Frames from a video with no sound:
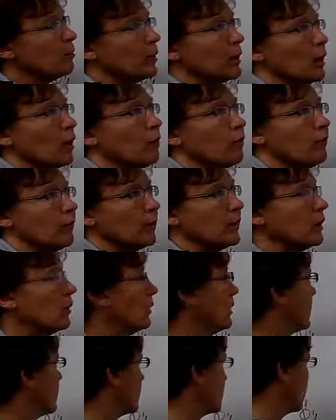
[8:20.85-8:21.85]
but hopefully
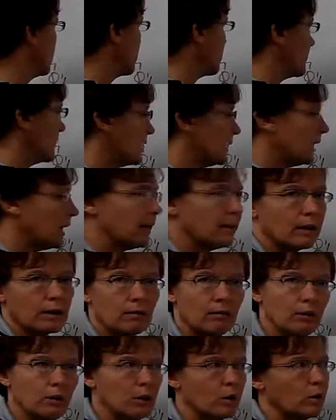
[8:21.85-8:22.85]
going through this
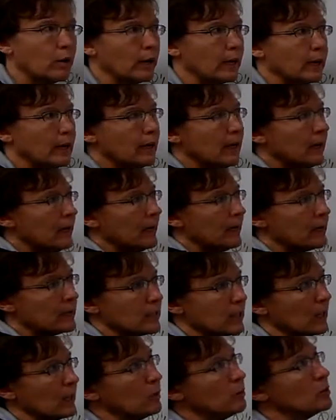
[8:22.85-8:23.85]
together real quick
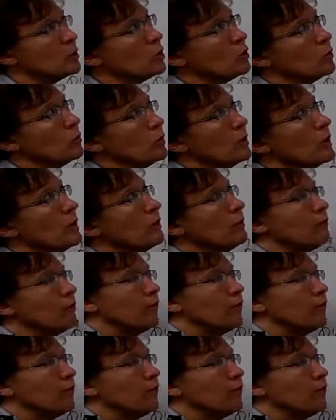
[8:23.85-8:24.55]
has helped you